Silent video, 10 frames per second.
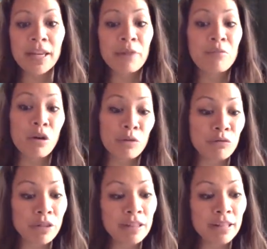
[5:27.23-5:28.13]
And what we
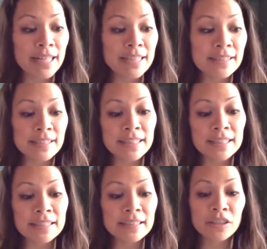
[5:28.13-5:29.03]
realized
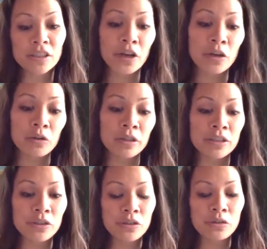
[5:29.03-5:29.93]
is not
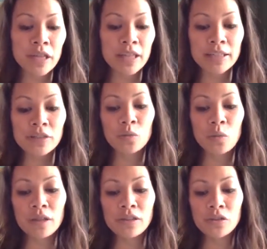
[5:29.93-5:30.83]
only do tenants
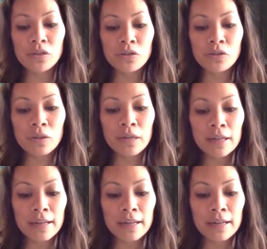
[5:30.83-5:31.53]
want to